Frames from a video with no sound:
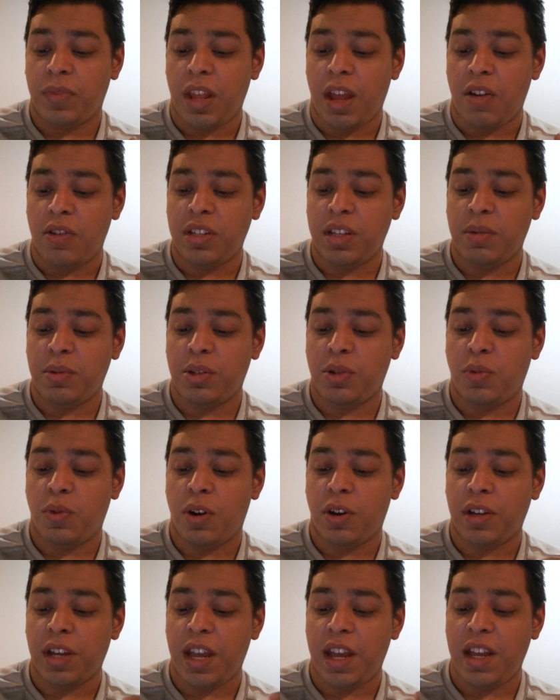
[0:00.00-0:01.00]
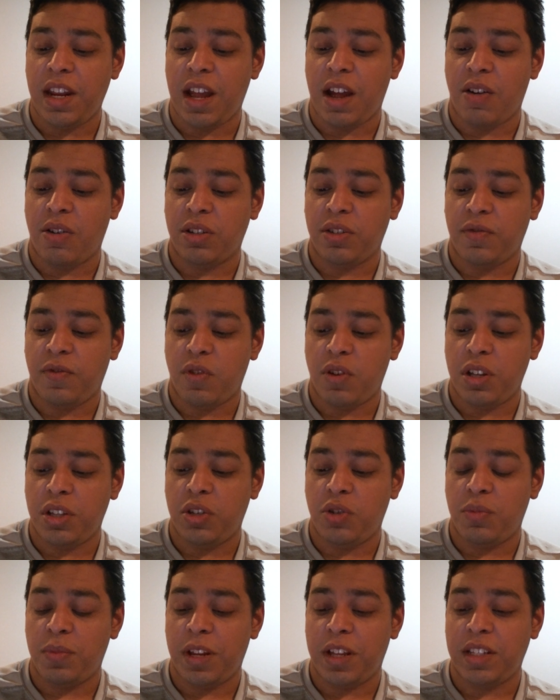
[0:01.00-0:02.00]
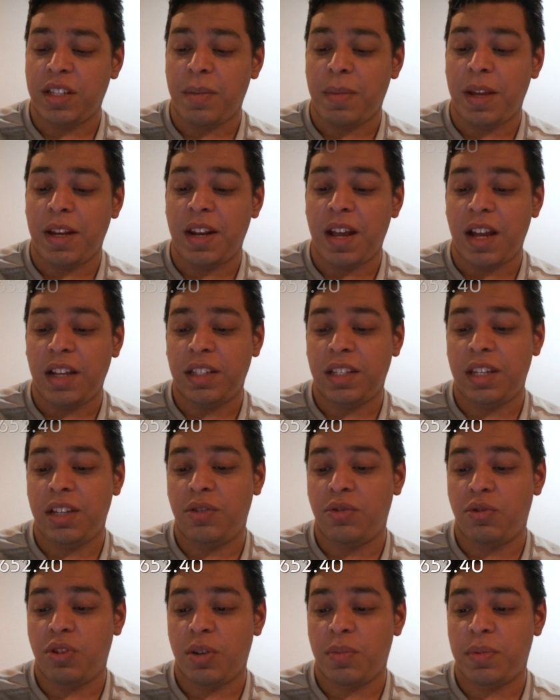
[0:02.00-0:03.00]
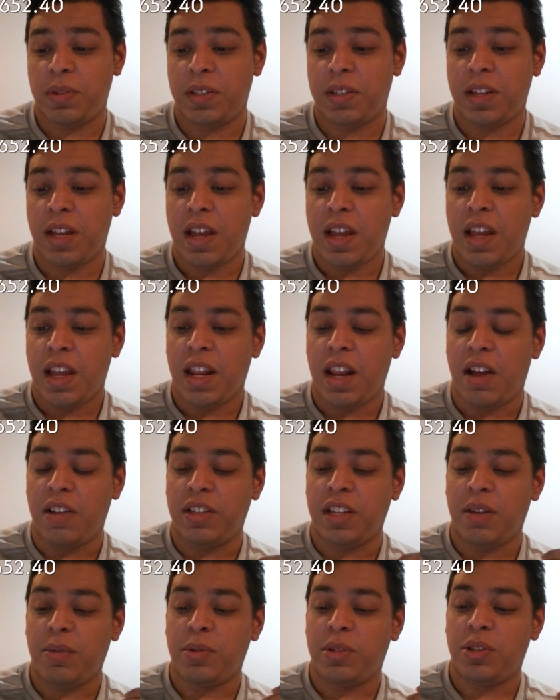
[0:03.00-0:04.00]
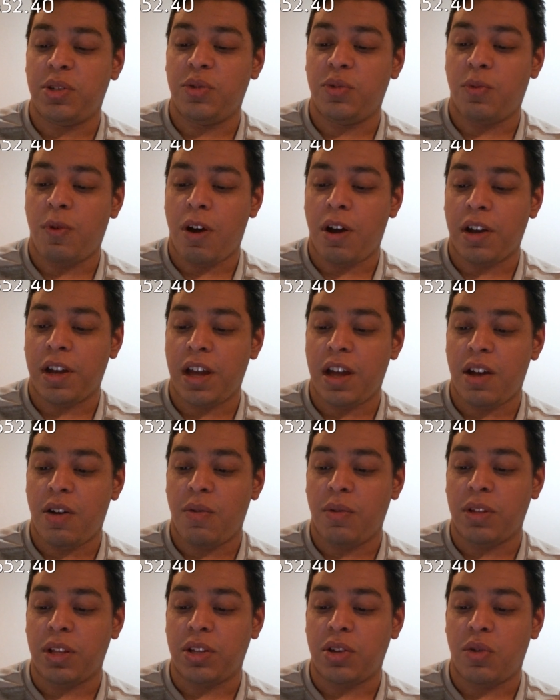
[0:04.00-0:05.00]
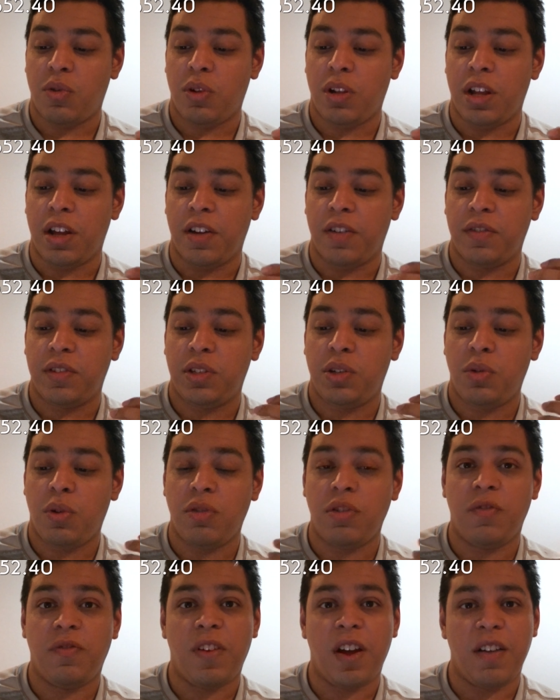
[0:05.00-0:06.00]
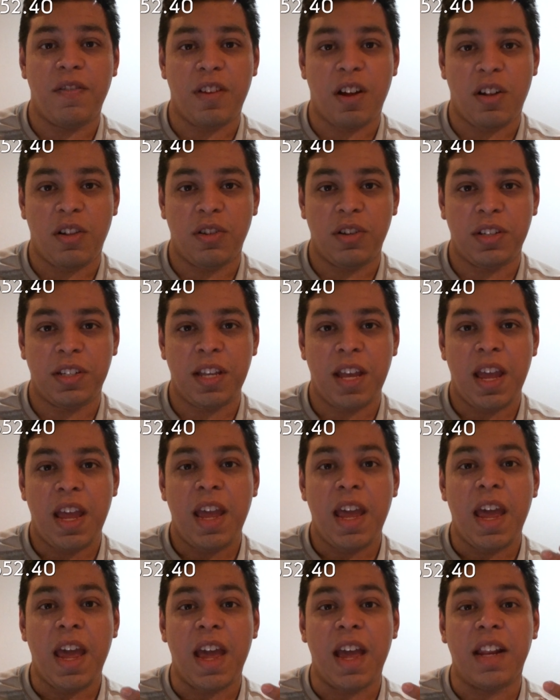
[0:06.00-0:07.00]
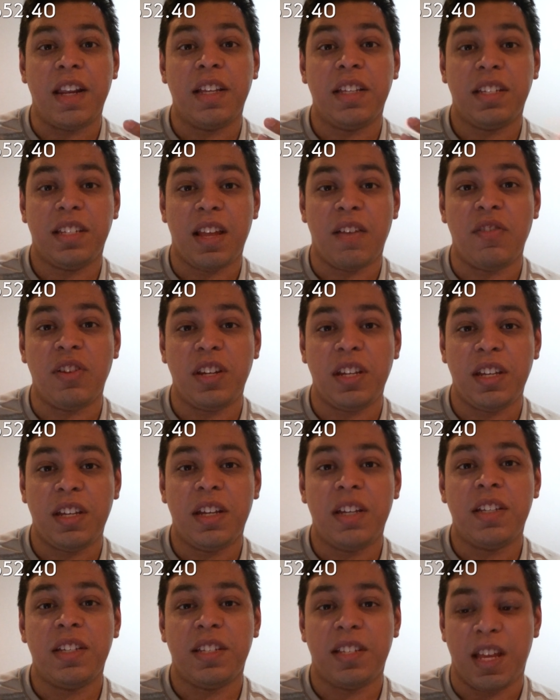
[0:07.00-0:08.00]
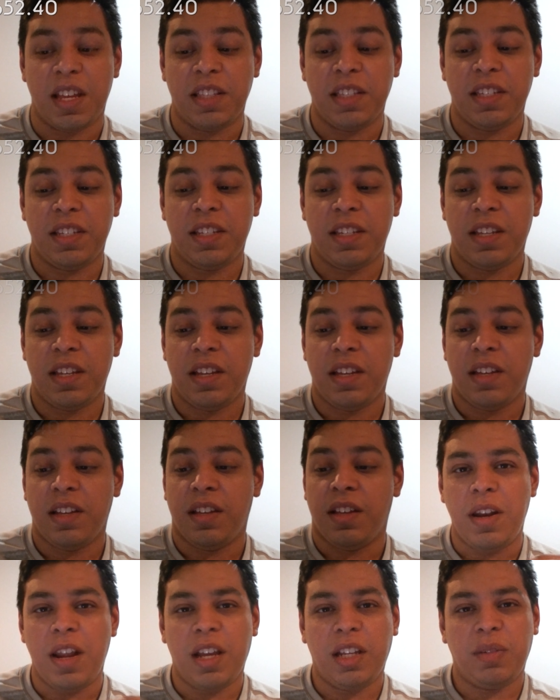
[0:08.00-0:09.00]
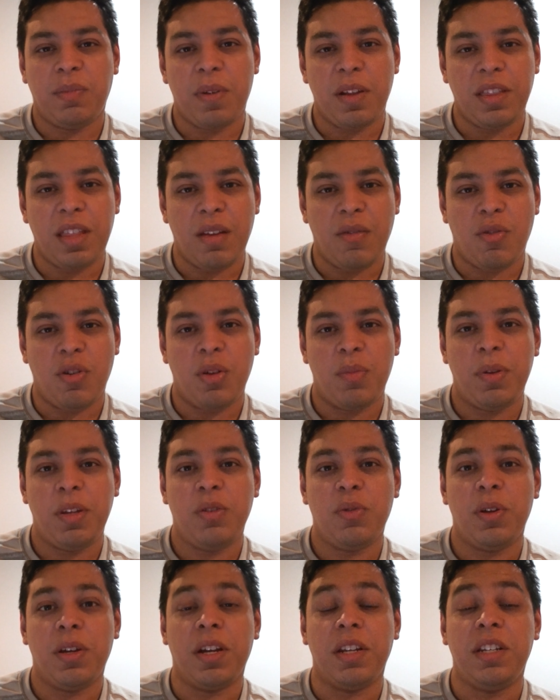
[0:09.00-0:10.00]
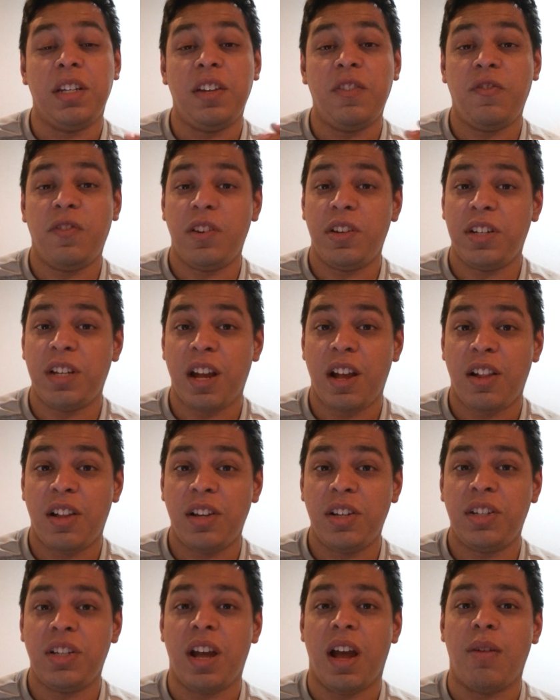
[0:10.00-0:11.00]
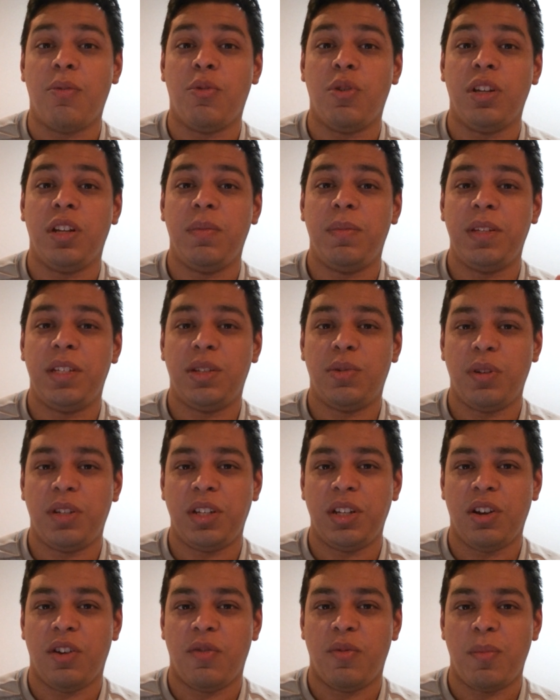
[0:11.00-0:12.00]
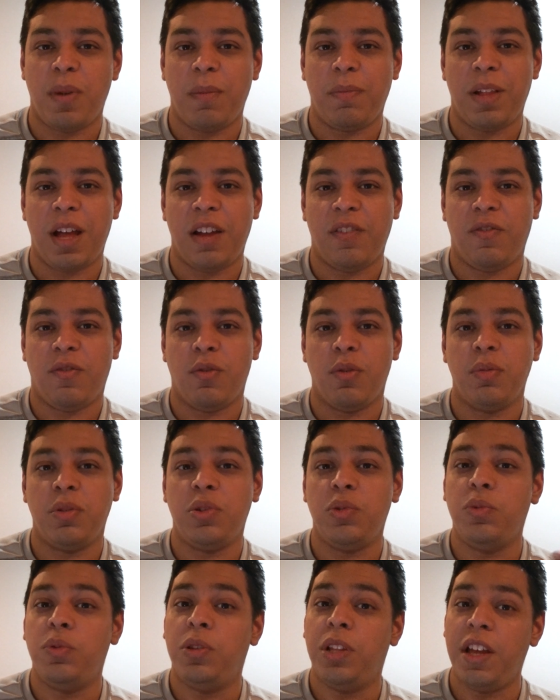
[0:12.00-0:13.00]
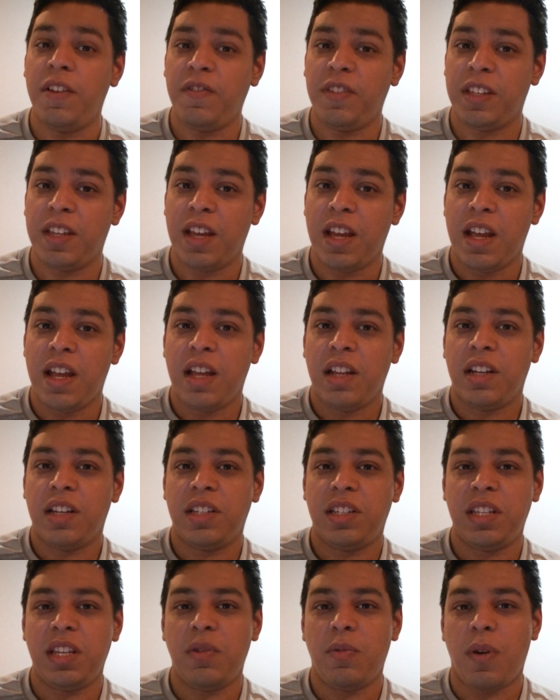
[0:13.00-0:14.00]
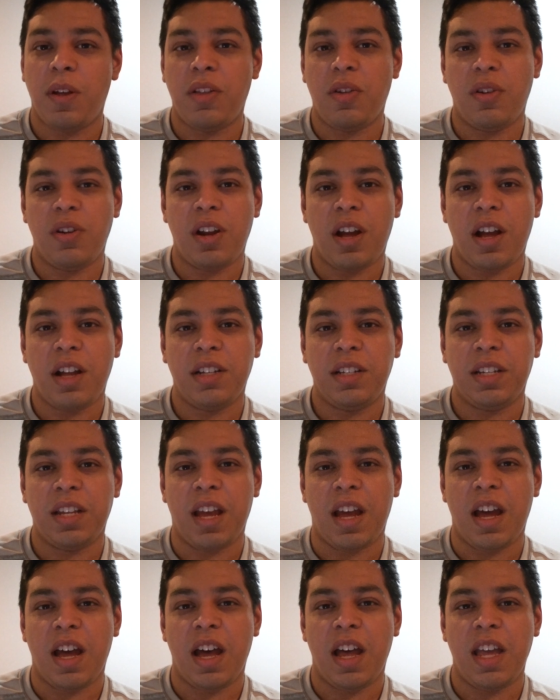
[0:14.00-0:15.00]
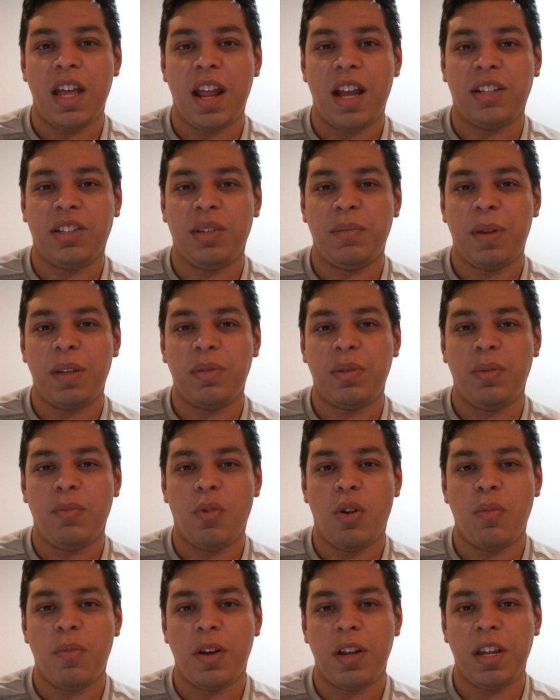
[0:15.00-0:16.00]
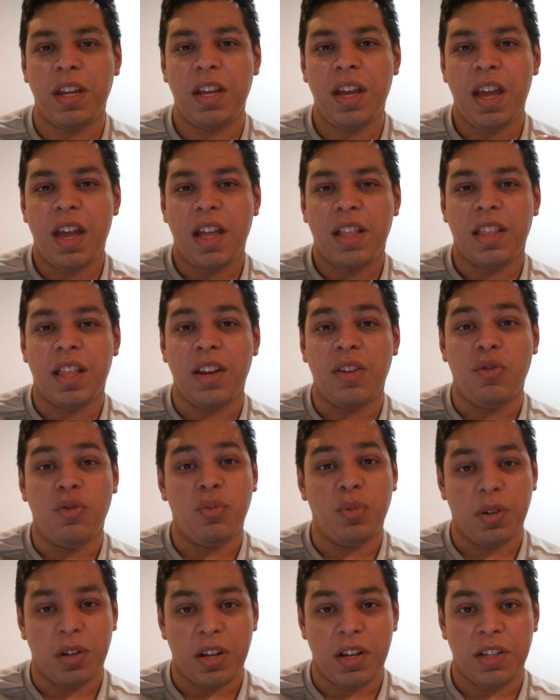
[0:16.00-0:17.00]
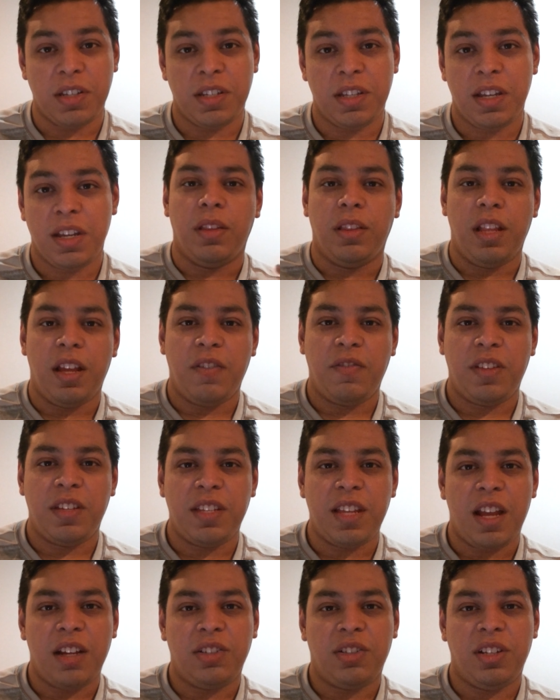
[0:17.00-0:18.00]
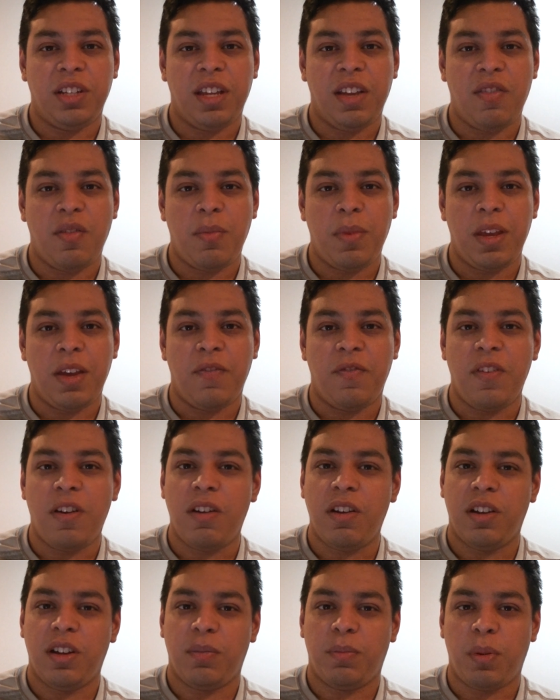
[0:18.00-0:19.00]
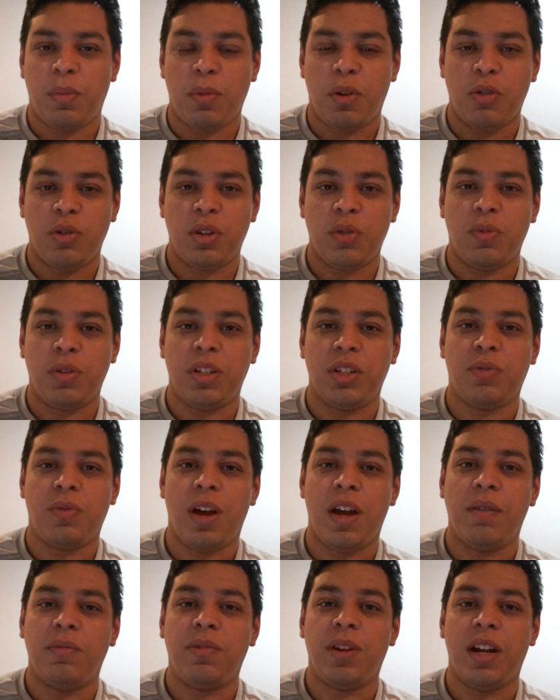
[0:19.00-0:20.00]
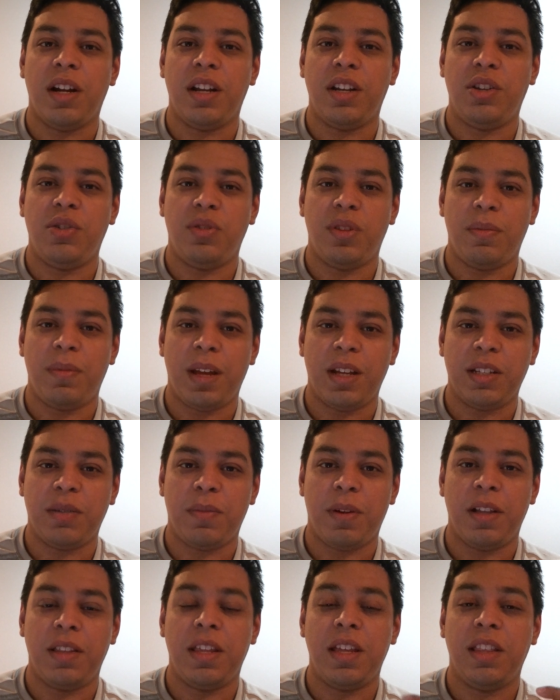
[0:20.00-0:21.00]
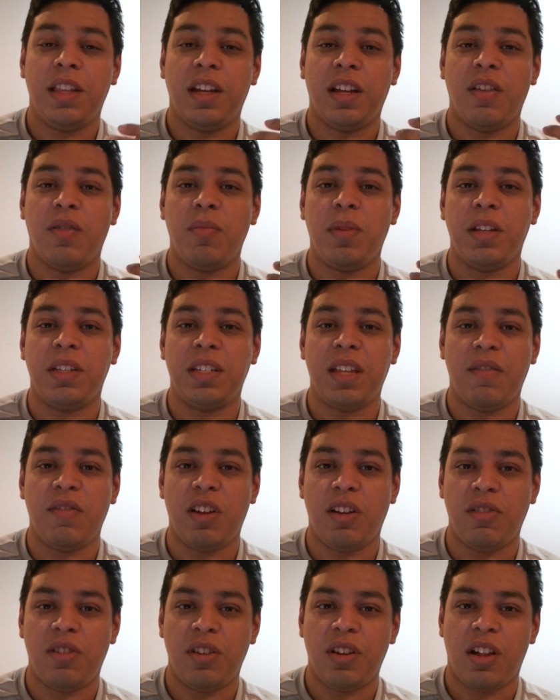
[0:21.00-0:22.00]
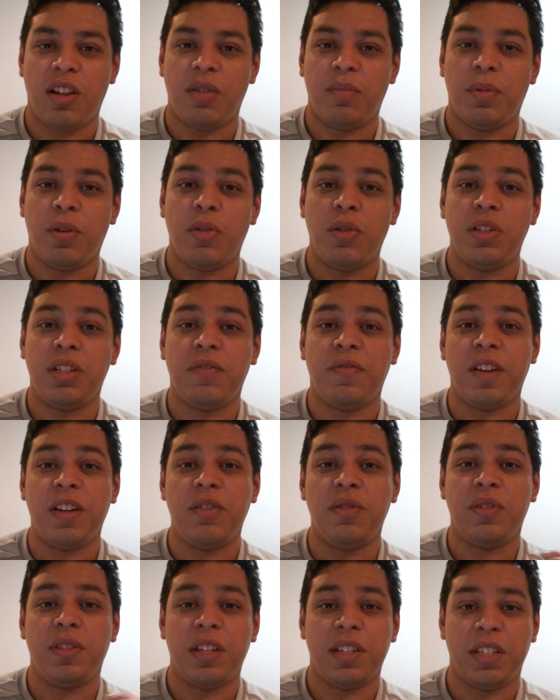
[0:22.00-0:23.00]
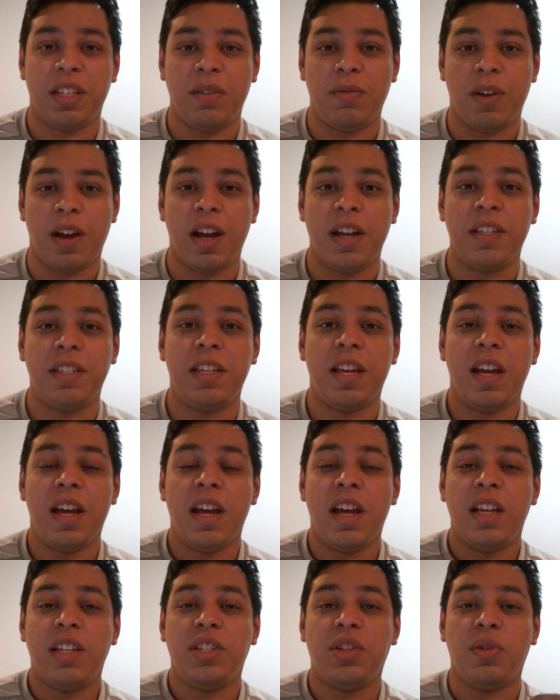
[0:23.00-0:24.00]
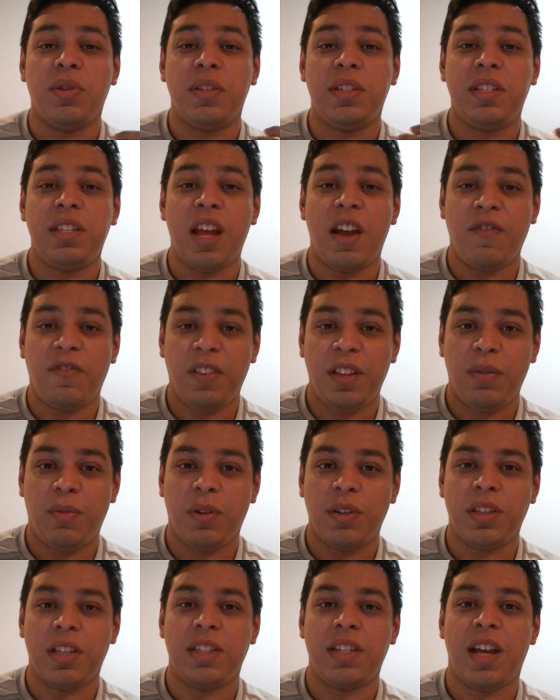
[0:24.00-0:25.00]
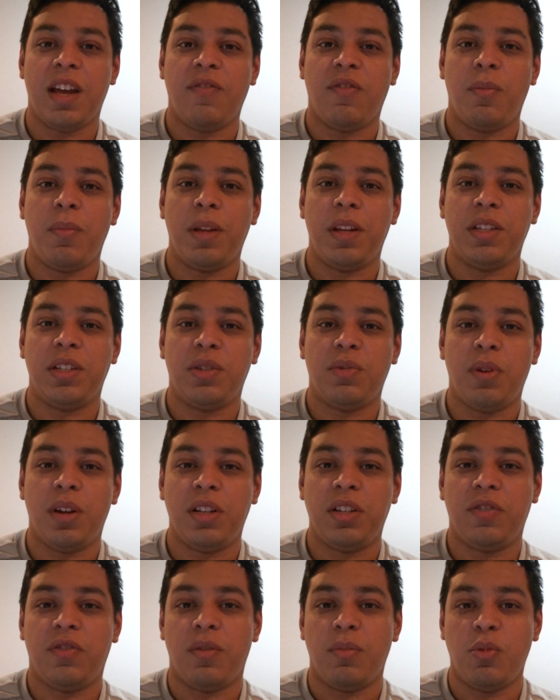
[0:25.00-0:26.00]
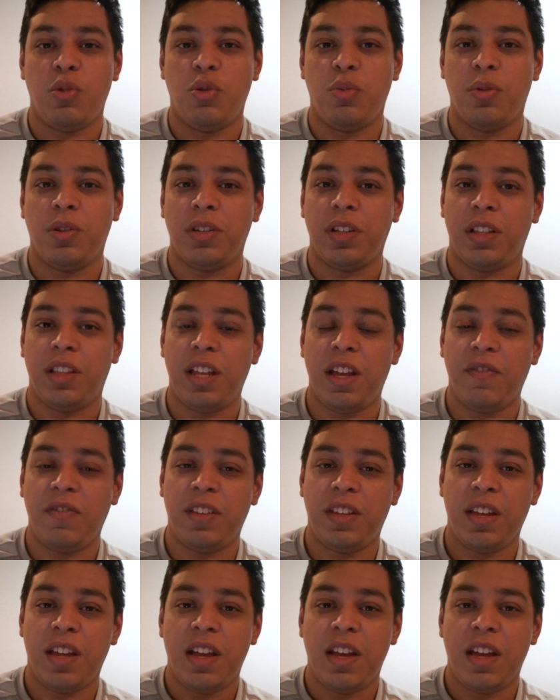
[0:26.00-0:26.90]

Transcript: I was able to work 8 hours and 42 minutes. I made 19 trips, and I was able to walk out with a total of $205.70. Next month, I'm going to be doing a different challenge. I'm going to be switching over my platform to Lyft to see whether or not uh, it actually makes me more money than Uber does. Lyft is actually giving me a very good promotion, which is why I'm trying to do them next month. They're giving me a $700 bonus if I do 60 rides, so it's definitely worth the time for me to switch from Uber to Lyft.